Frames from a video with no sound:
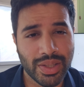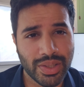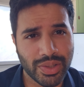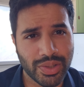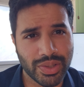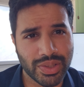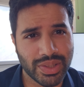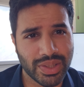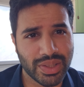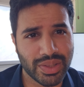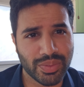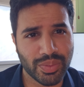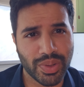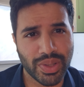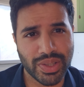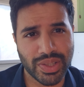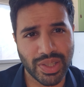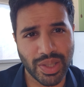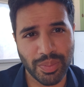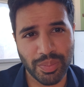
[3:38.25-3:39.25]
Tristan's won
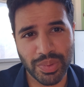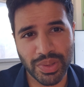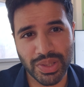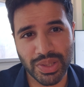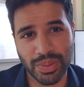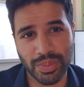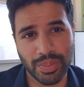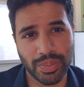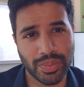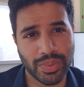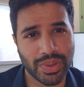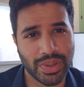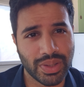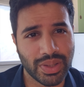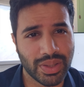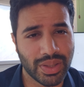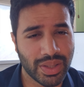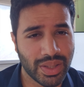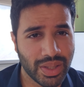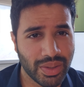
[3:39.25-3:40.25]
a championship with
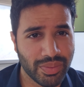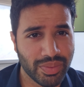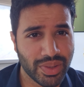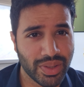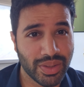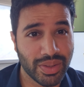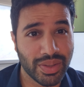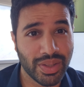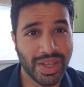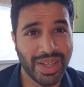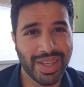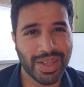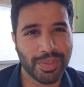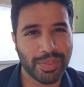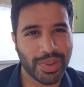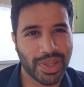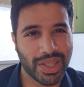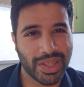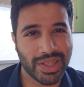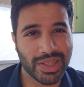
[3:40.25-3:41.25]
Cleveland,
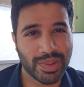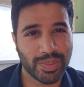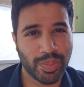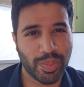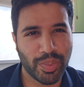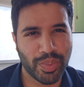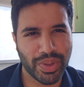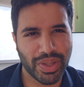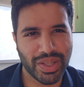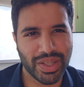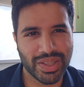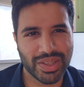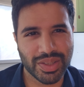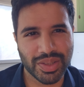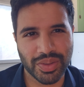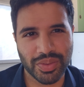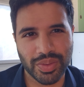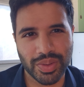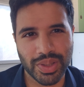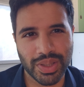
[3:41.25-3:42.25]
but at this point in his
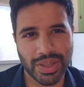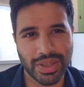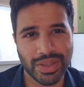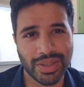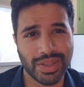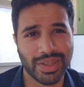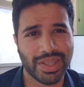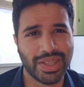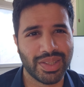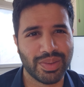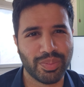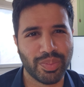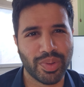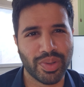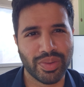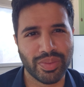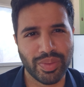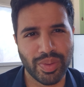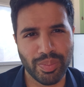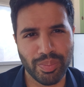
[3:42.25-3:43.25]
career, he's
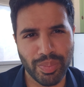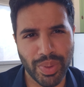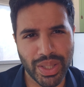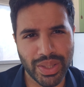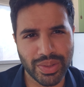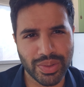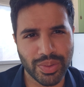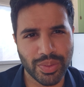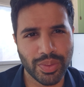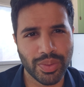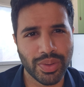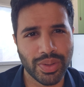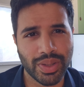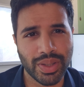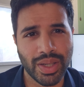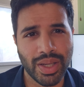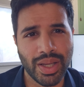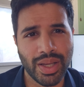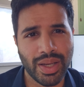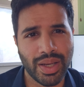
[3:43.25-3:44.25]
more of a mentor
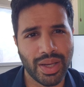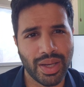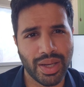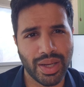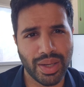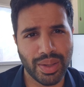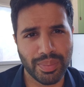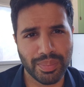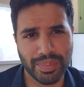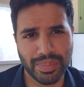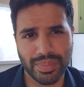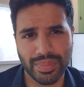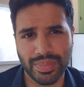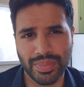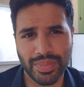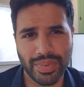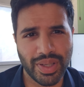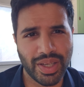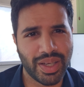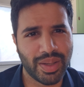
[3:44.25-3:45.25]

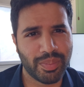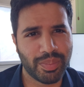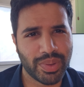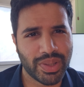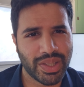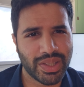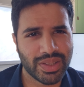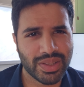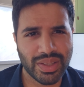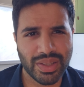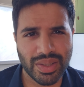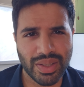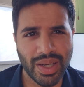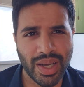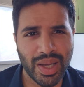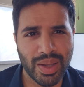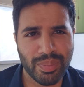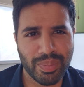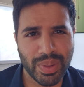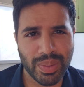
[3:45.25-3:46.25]
and potentially a
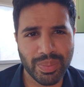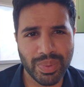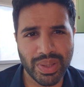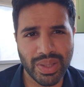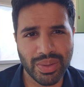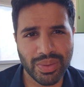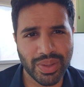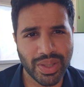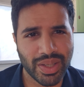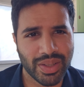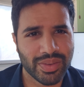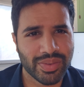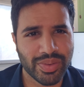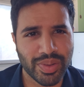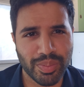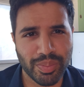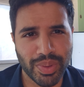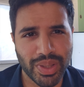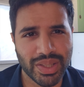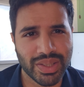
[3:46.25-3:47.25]
guy maybe that will get a
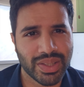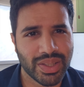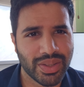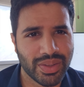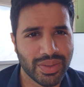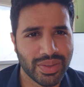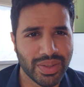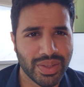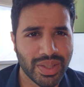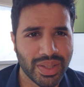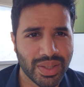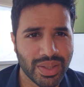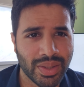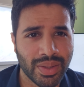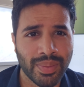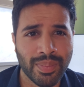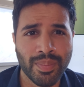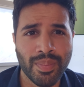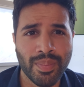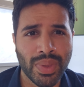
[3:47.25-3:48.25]
few minutes here and
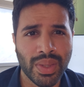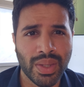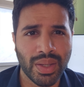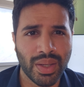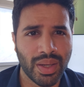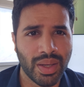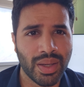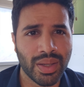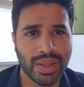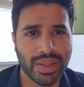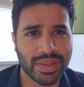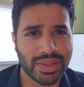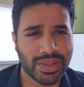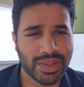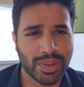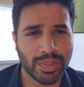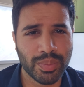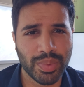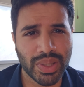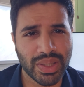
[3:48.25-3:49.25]
there. Can
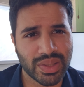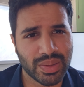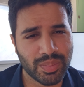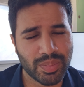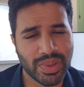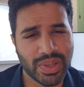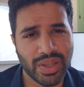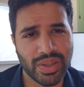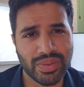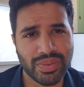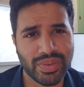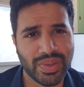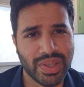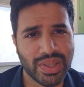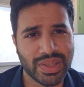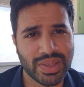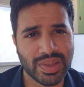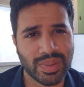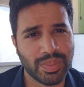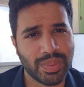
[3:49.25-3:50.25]
still bring some
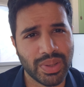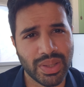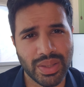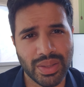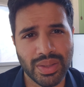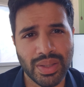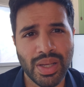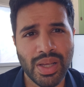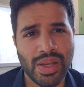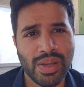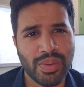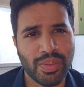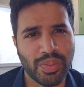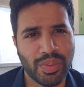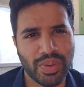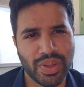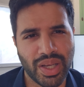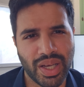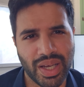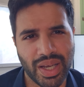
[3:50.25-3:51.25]
toughness, but
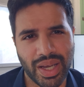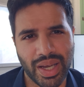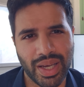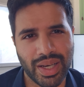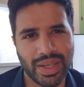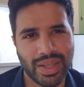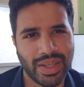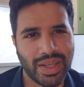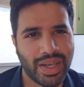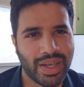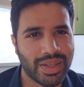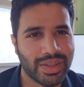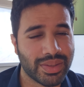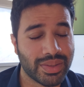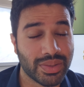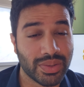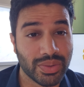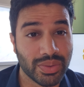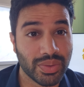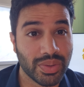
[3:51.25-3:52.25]
will not add a lot
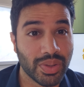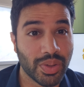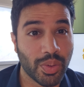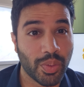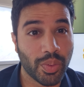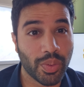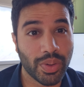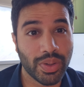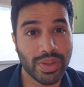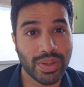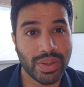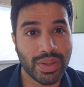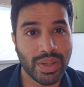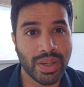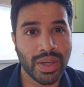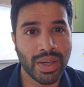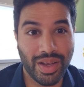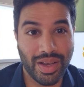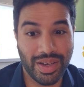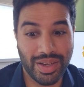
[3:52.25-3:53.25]
to the court.
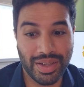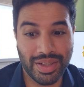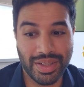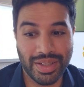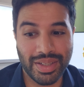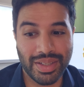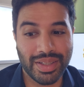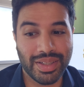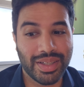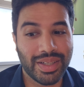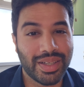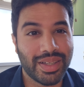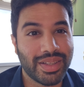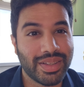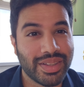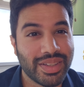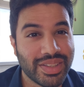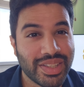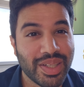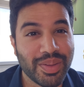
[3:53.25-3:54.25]

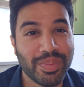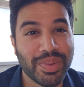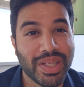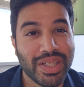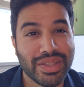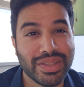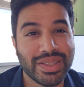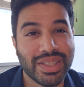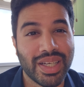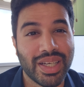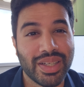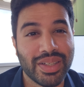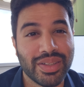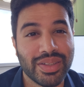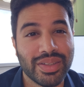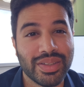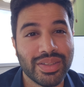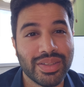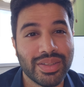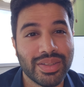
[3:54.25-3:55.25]
The team then
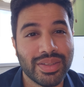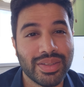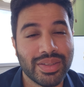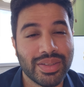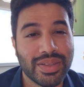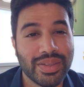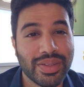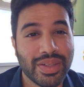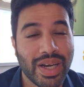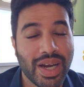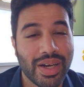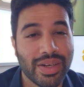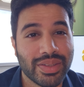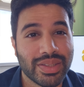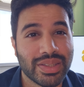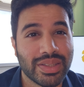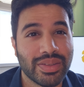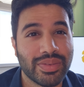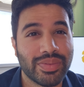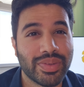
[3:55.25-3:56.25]
signed
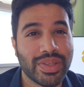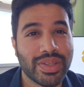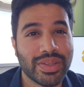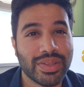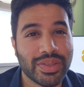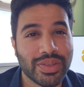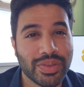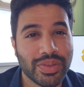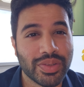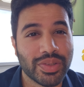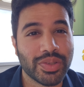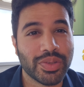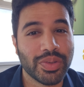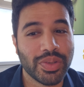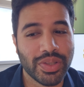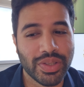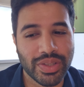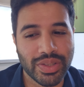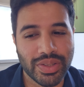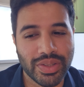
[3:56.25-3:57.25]
Caris LeVert to a
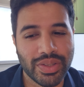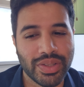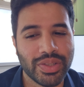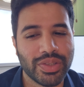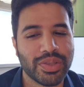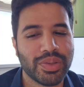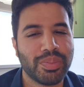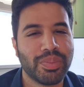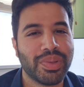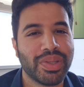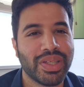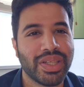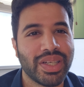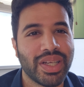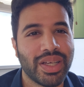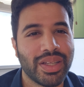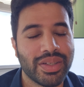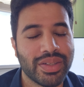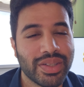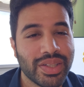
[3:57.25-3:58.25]
2-year, $32
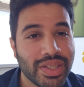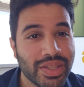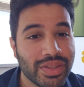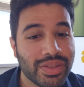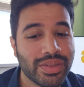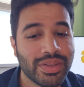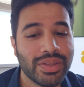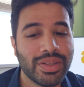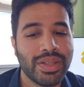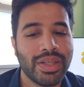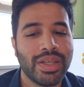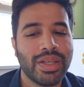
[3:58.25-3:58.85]
million deal.